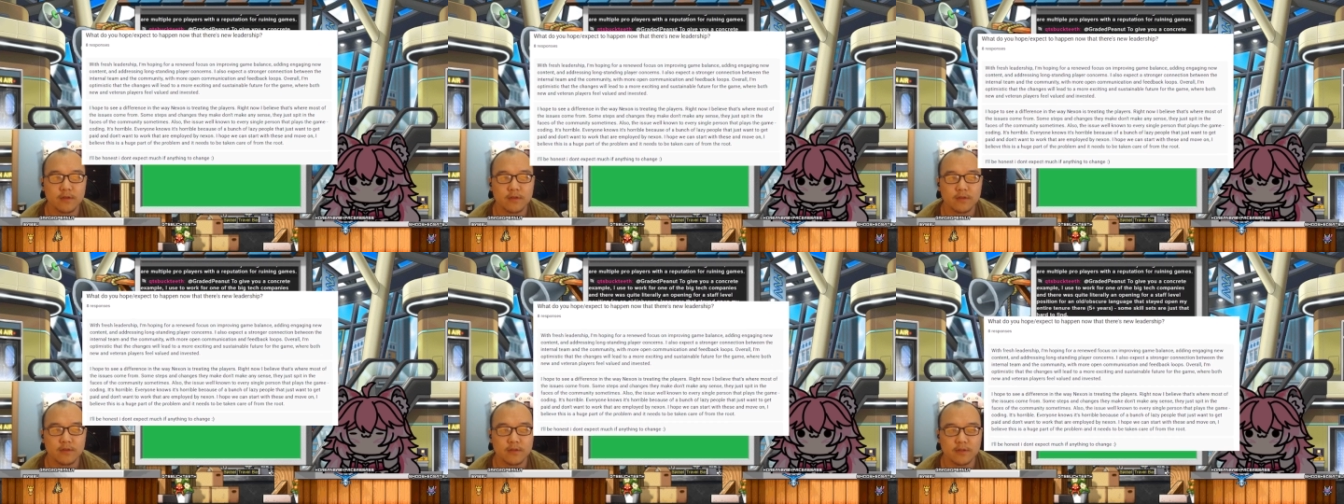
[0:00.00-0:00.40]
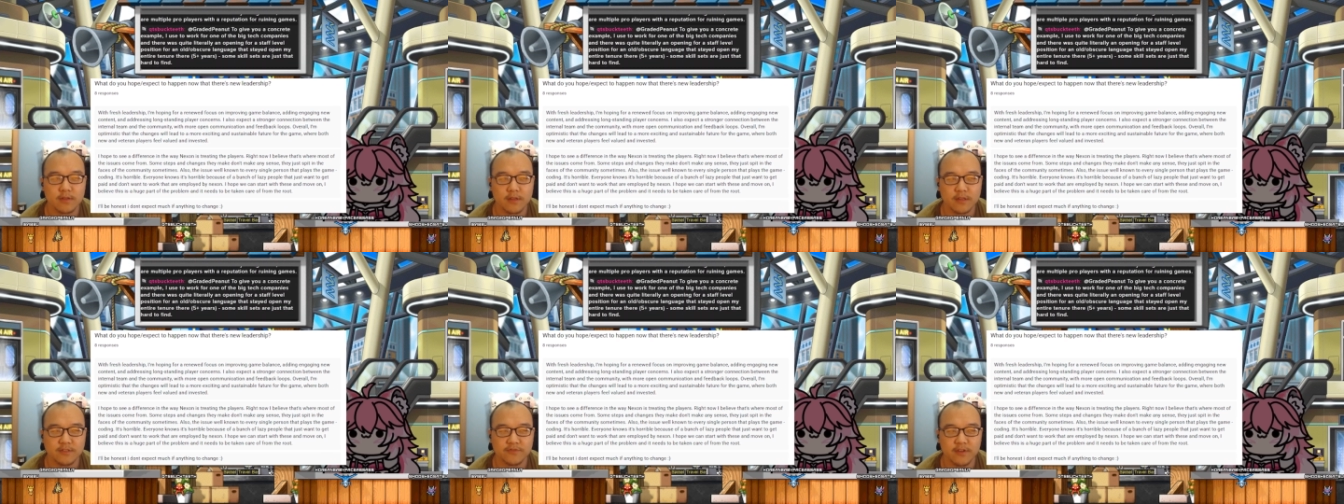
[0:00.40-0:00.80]
and
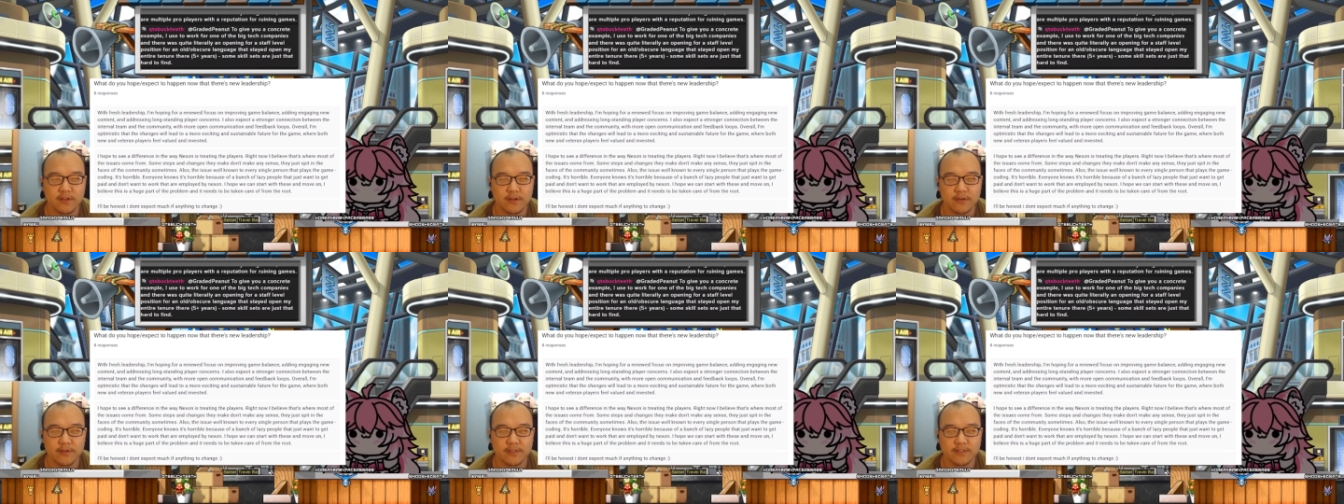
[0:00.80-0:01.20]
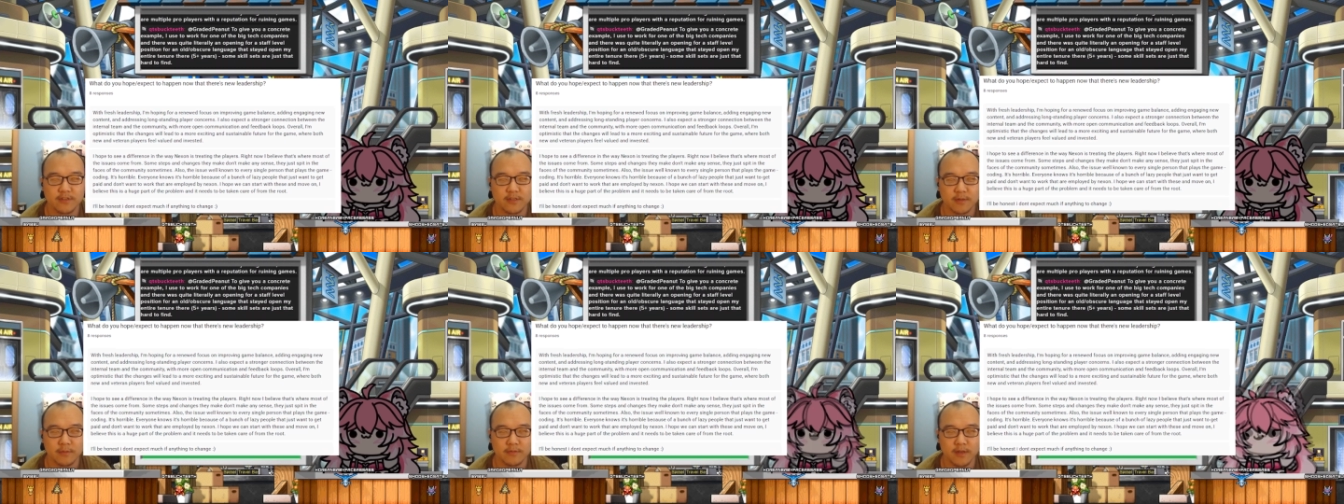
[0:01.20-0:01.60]
nothing's fitting the green
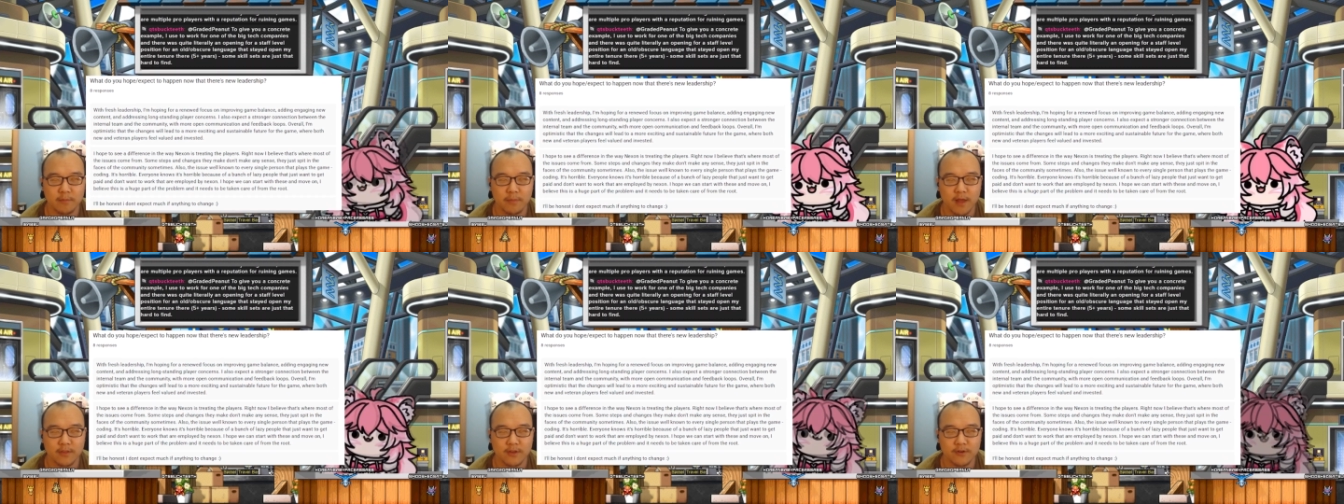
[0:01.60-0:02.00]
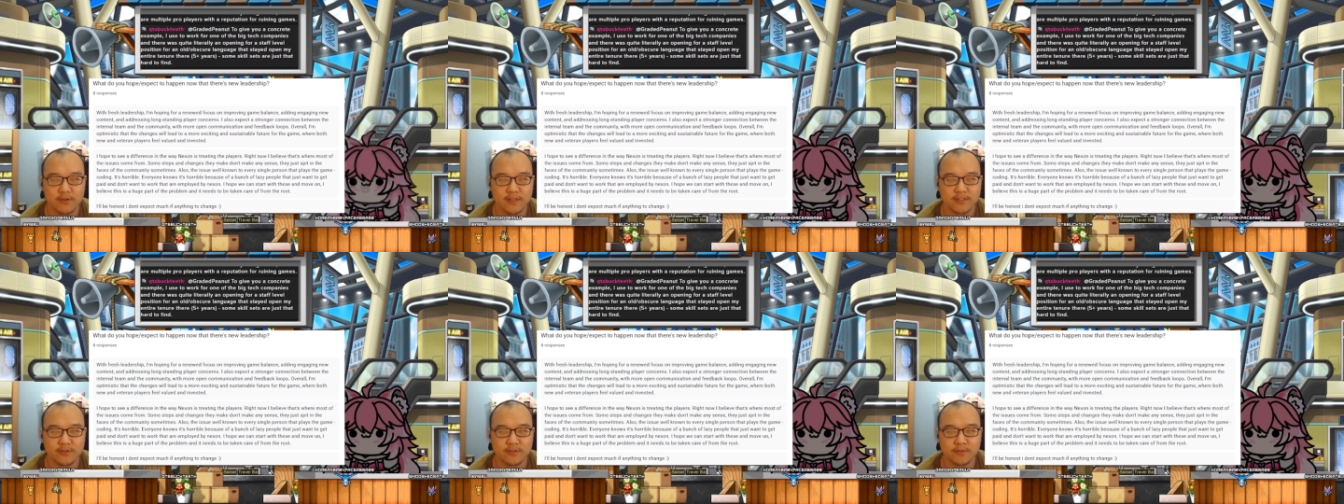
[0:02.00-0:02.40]
screen, so I'm going to block the
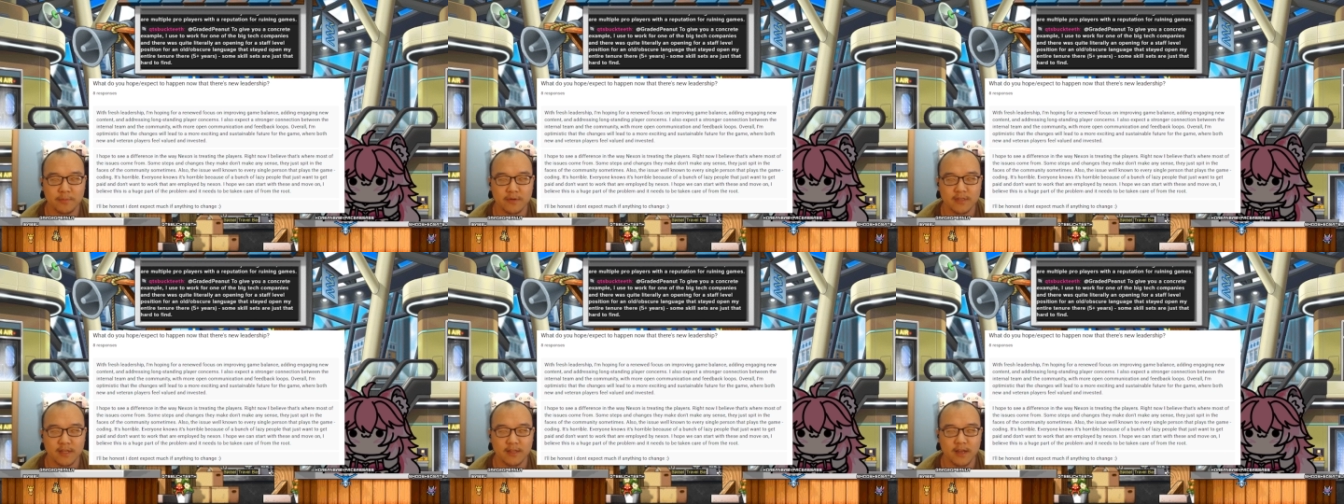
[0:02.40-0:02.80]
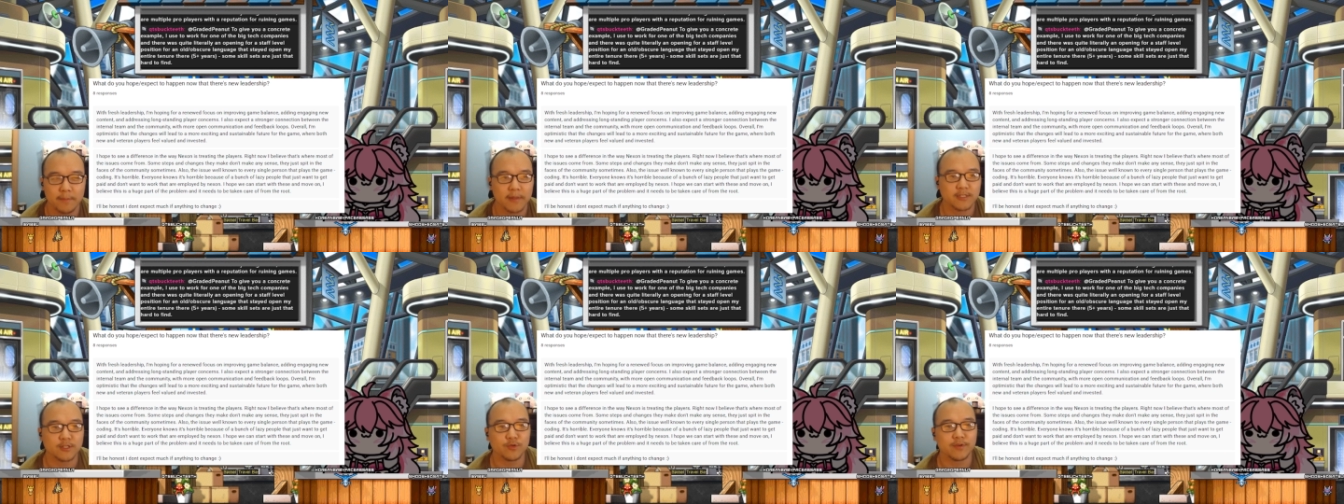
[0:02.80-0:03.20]
green screen to pretend that
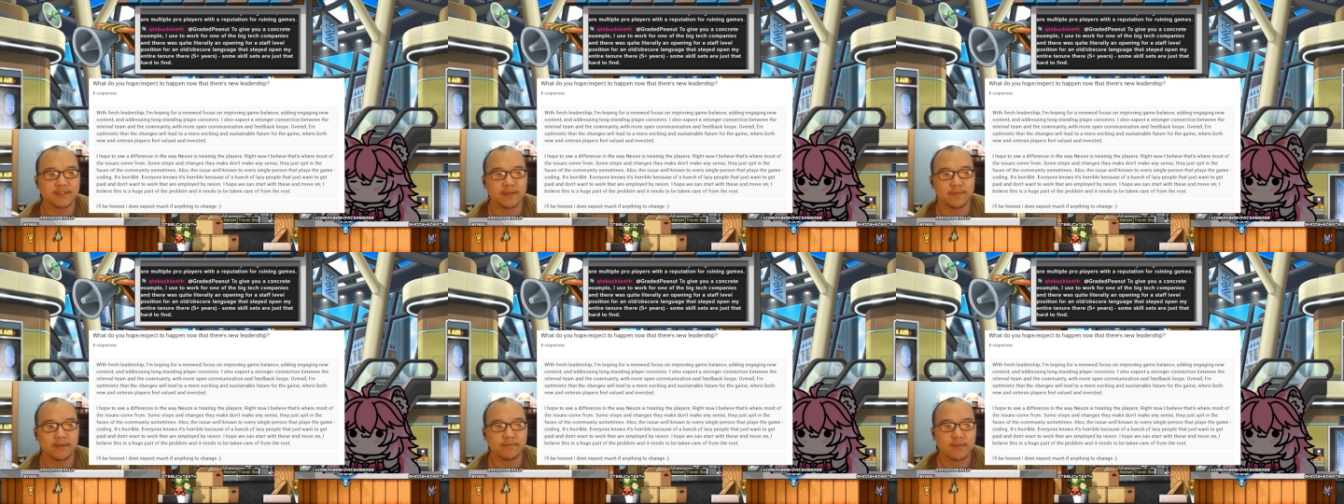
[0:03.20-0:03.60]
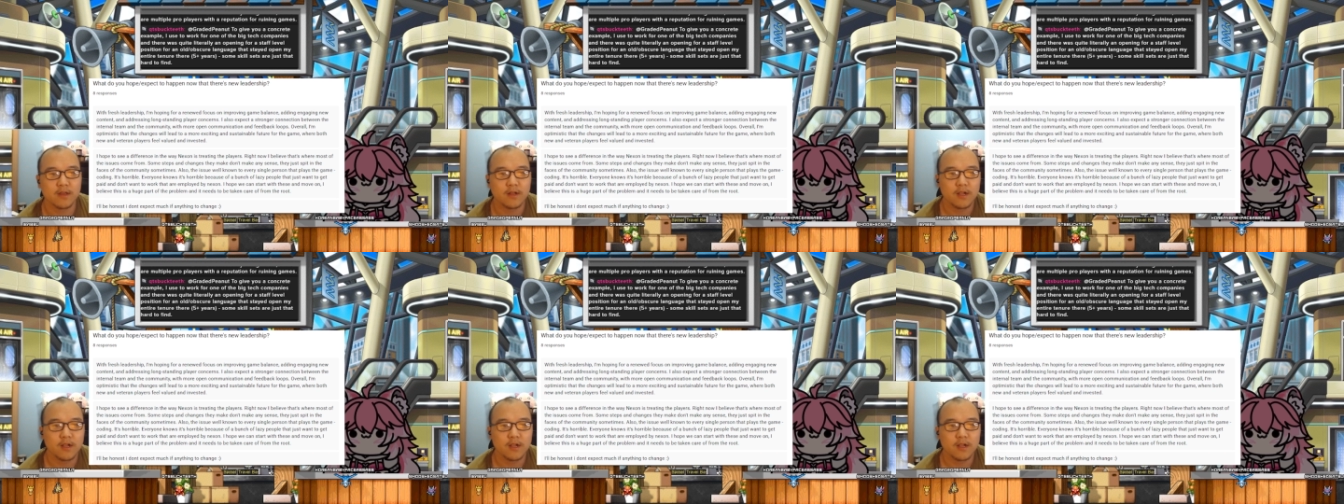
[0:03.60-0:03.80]
I'm actually doing something.